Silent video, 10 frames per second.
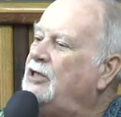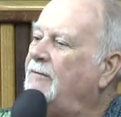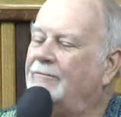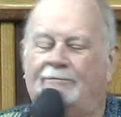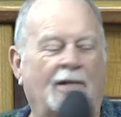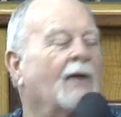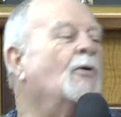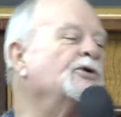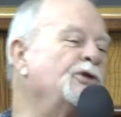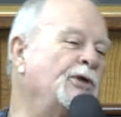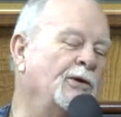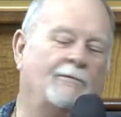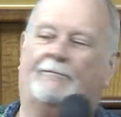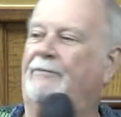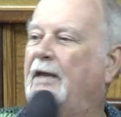Strangers. Do you
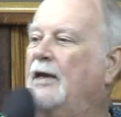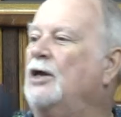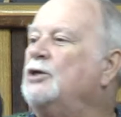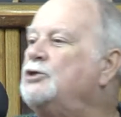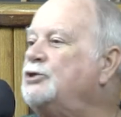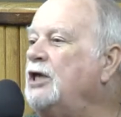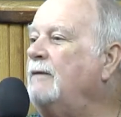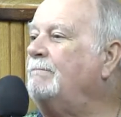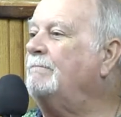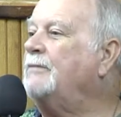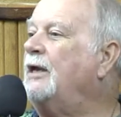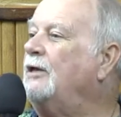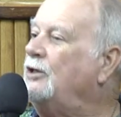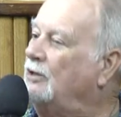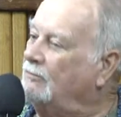know anything about sheep? Of course
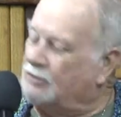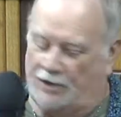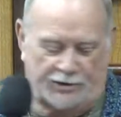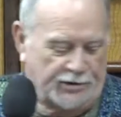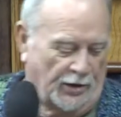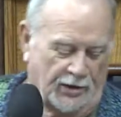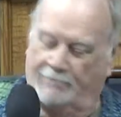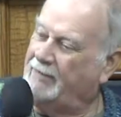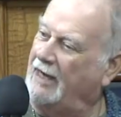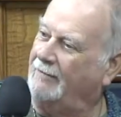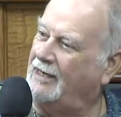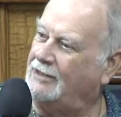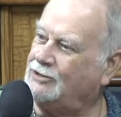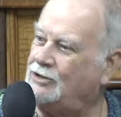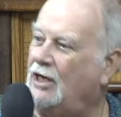you do.
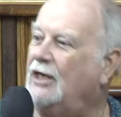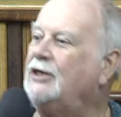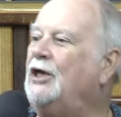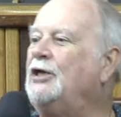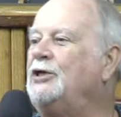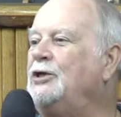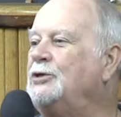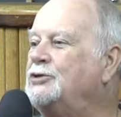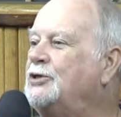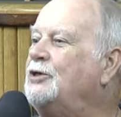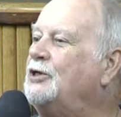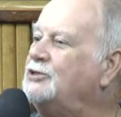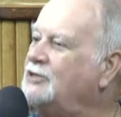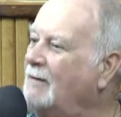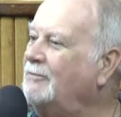Sheep get, since they're
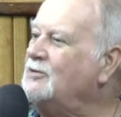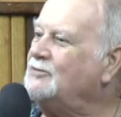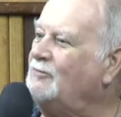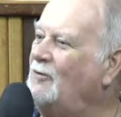babies,